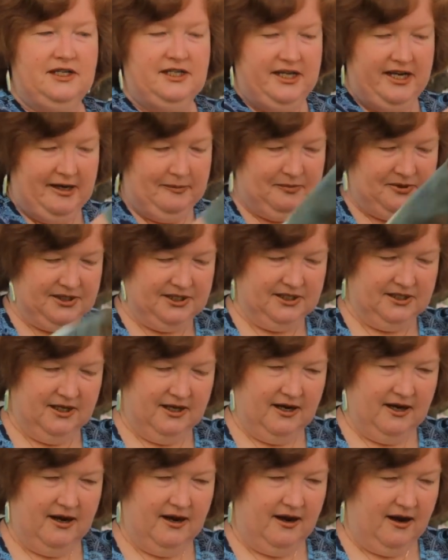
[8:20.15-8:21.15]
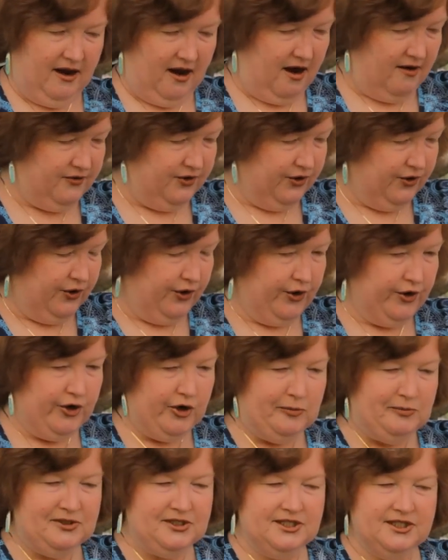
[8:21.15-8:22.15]
tips of your
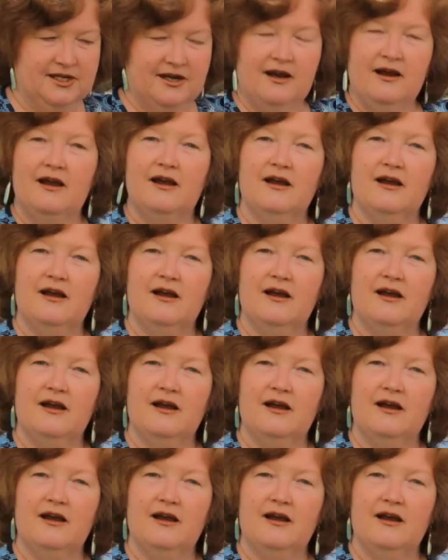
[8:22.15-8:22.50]
herbs,